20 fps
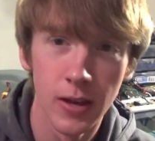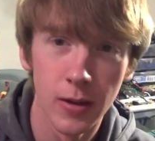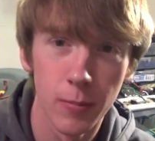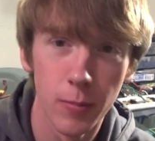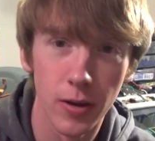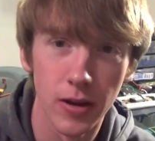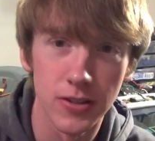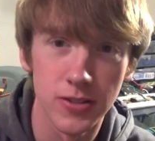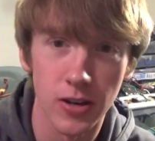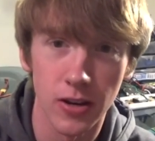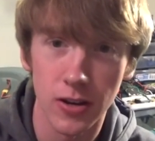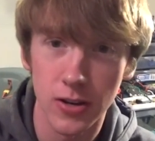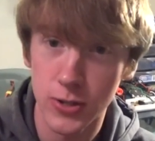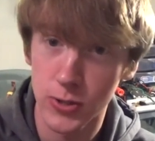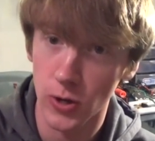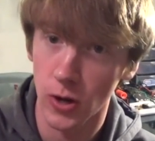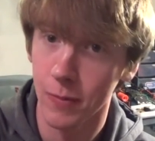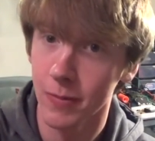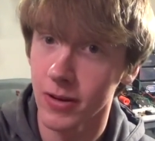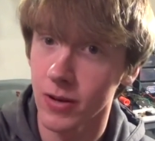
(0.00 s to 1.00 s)
But
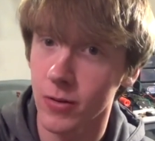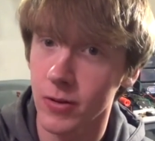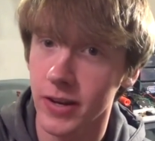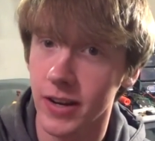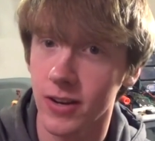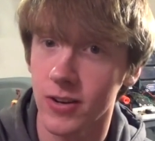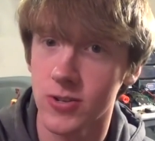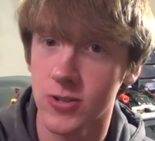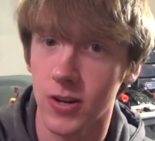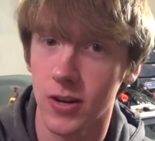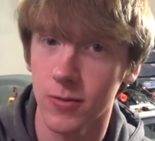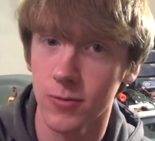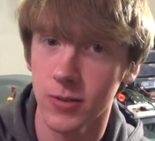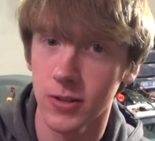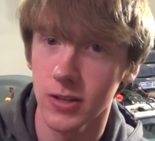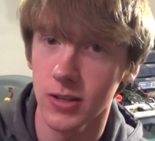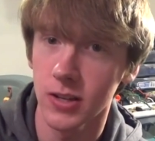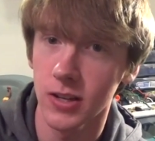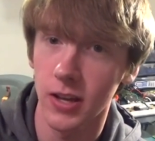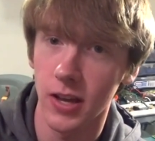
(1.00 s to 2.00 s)
also, I'll be going
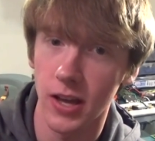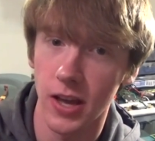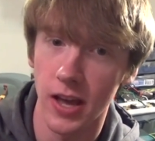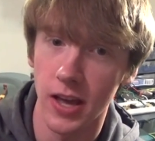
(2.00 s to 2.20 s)
airsofting